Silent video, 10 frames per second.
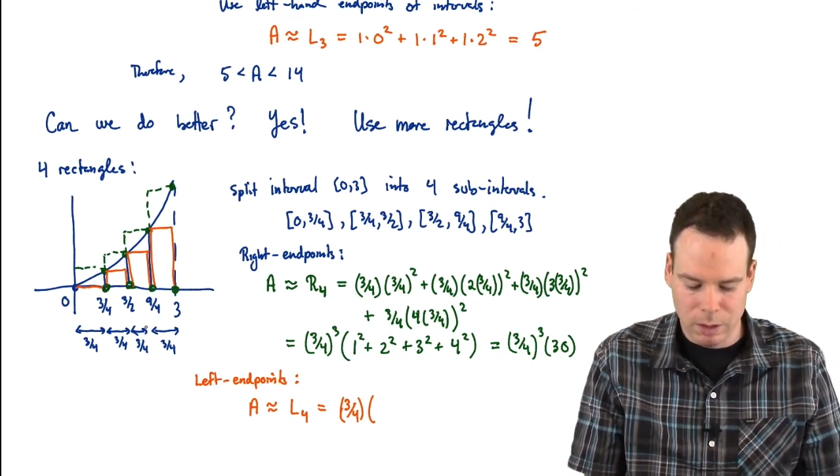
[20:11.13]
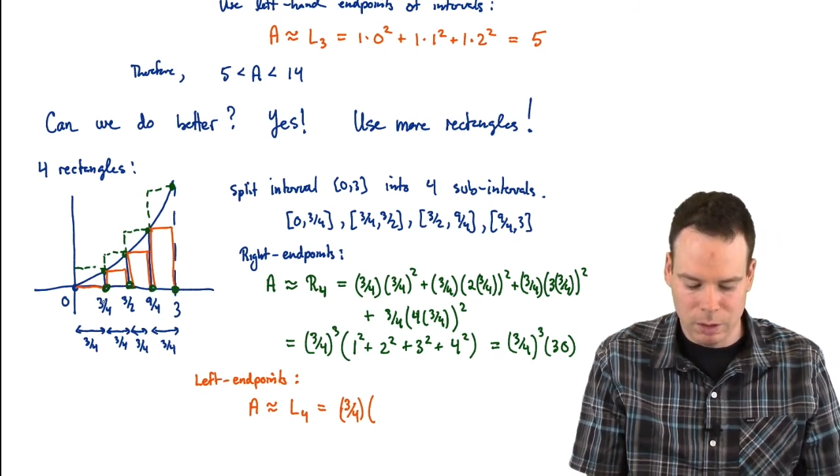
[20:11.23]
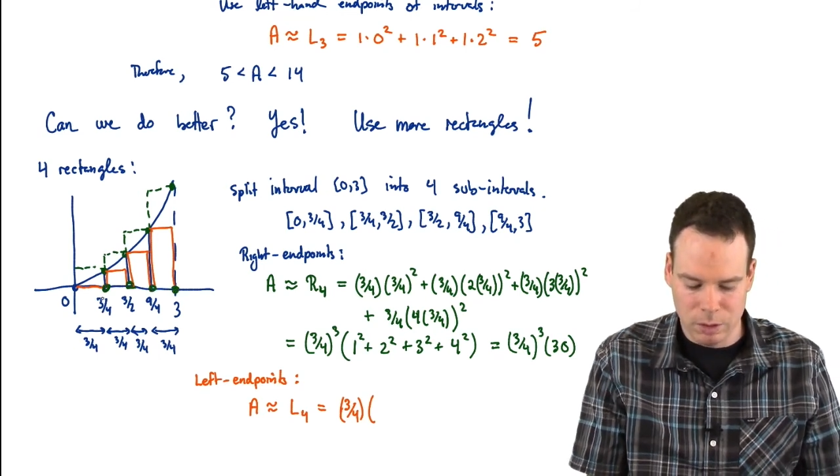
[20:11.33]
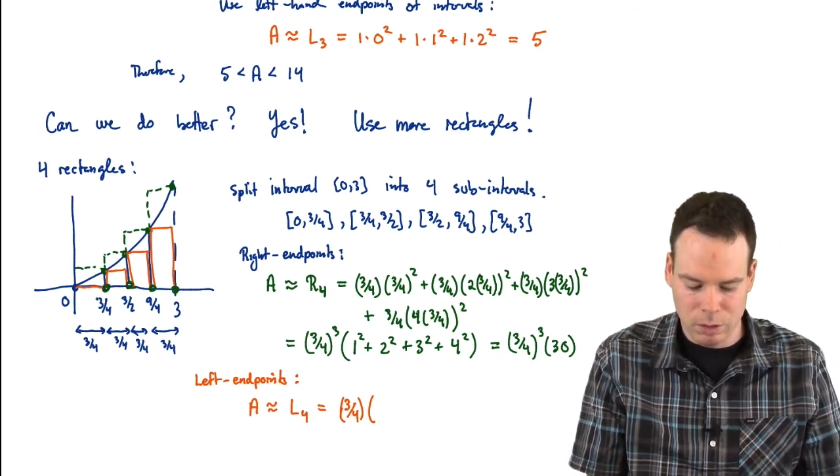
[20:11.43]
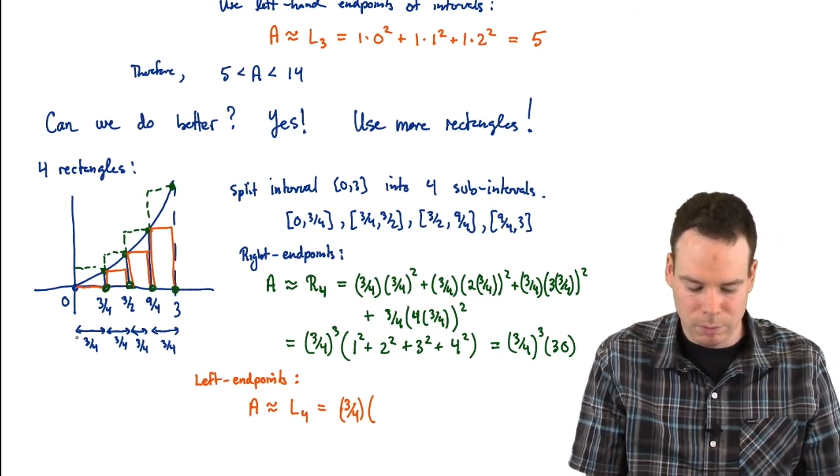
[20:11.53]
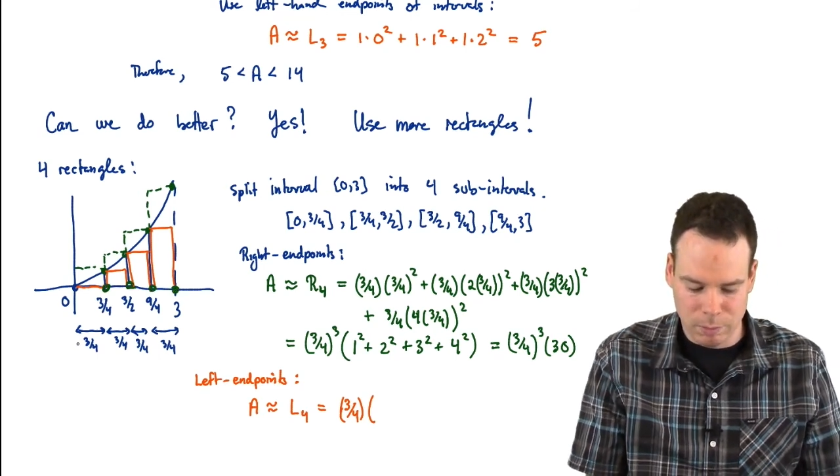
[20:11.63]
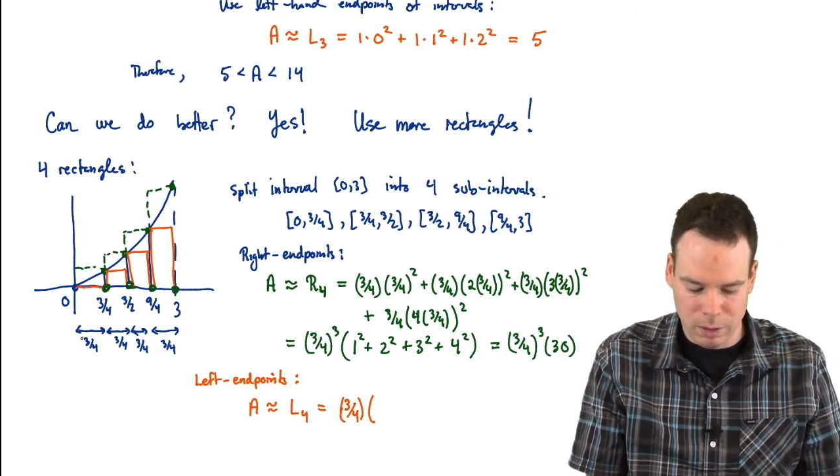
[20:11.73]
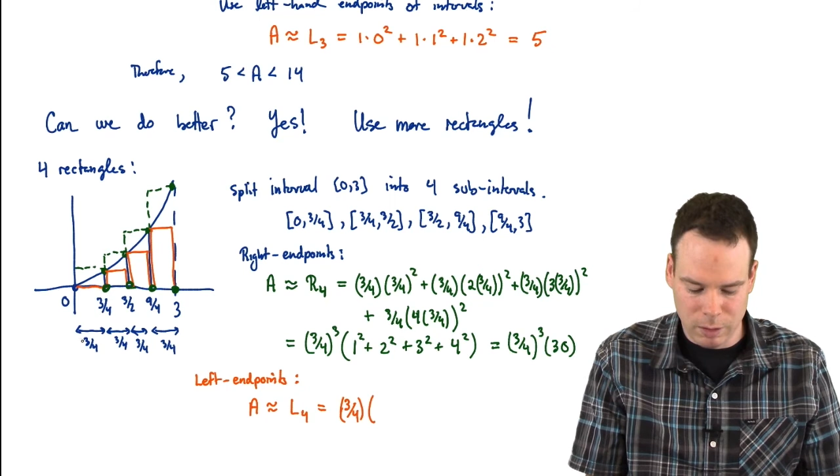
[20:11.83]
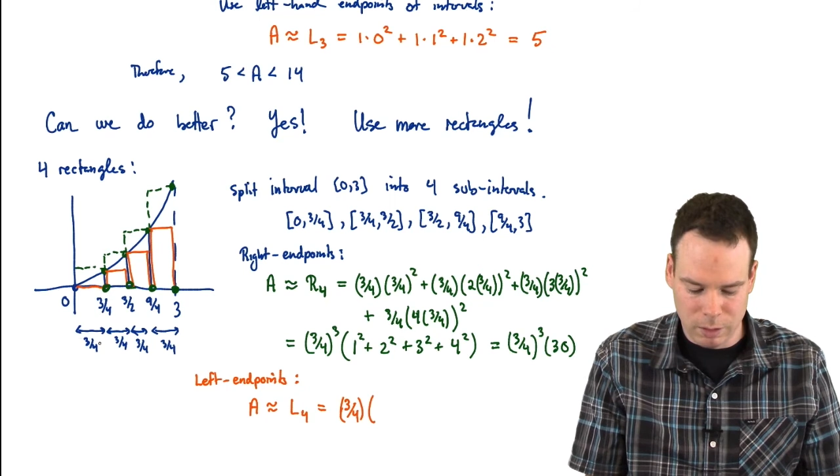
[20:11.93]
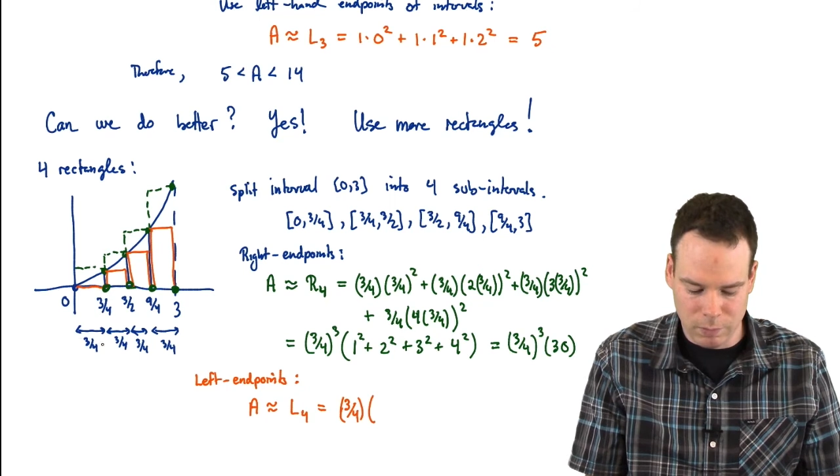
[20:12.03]
it took
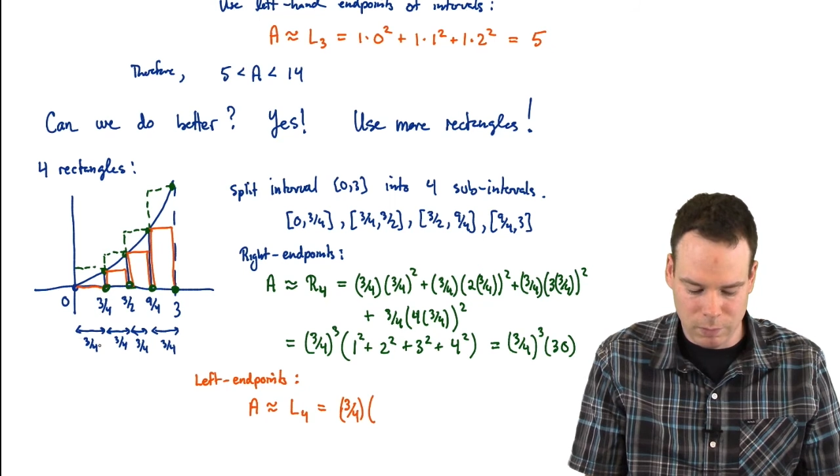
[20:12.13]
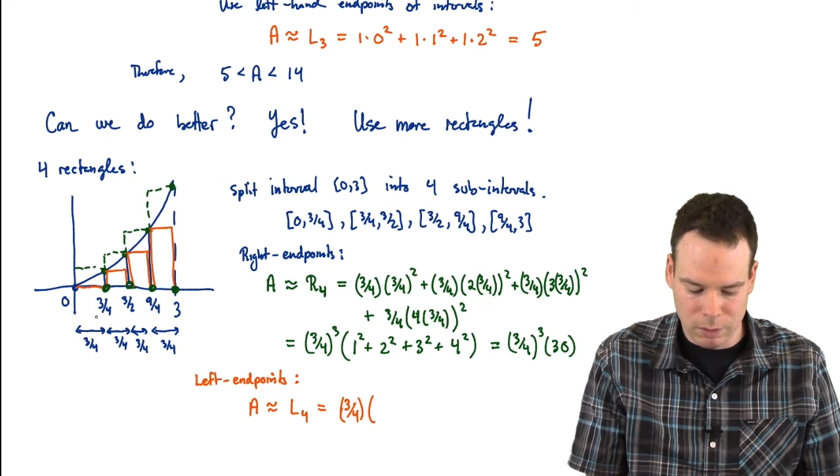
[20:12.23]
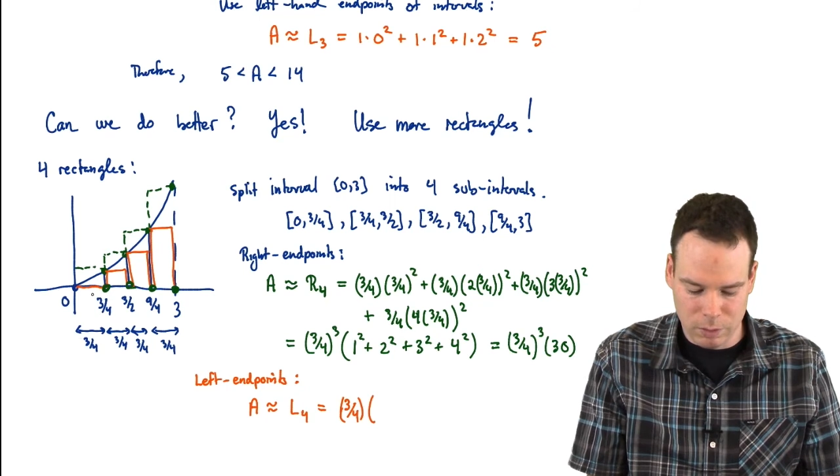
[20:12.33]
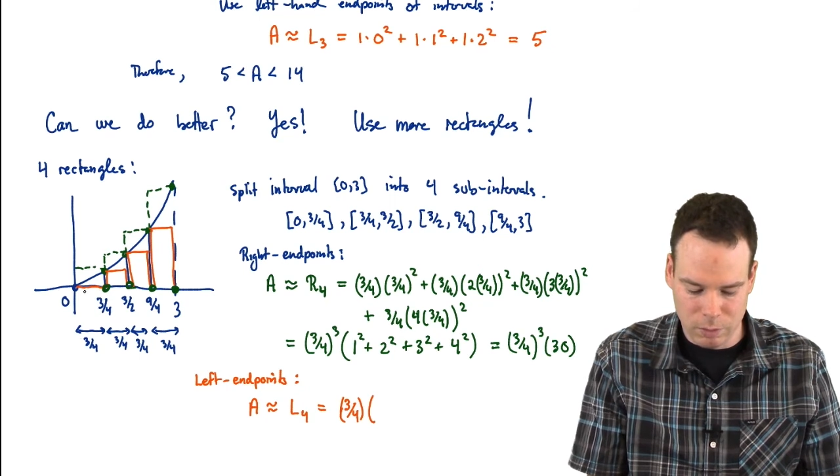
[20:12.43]
me of these